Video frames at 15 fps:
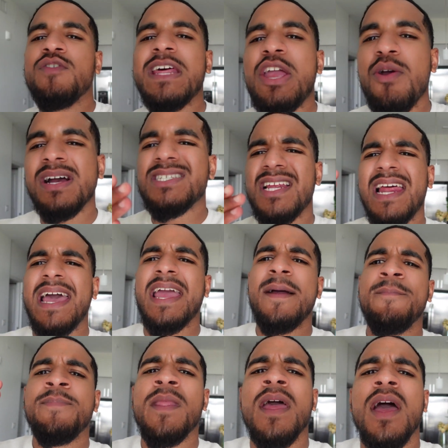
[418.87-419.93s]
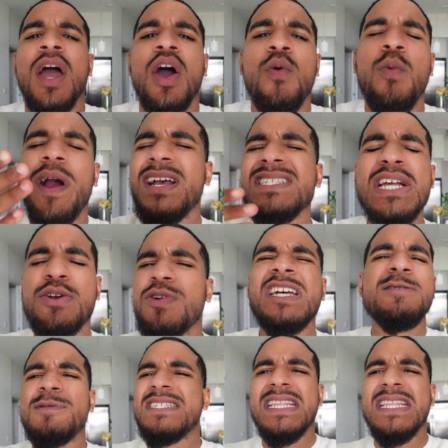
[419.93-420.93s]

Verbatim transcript: that you guys are like, where's the Christmas